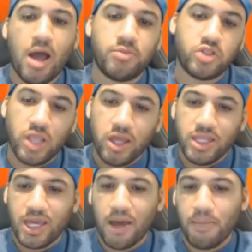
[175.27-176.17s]
So now
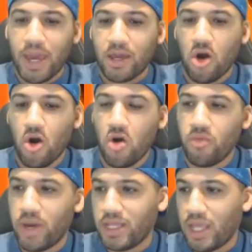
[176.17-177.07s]
they come back
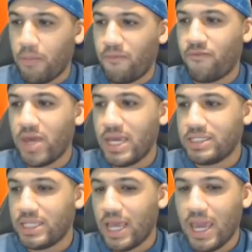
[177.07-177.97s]
home and they
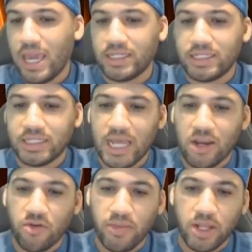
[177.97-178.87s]
face a
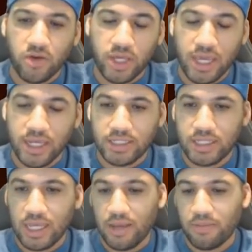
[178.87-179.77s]
Sacramento Kings
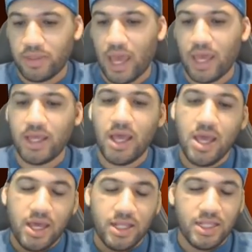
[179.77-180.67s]
team that
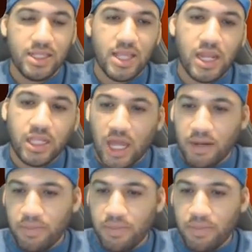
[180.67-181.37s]
not a lot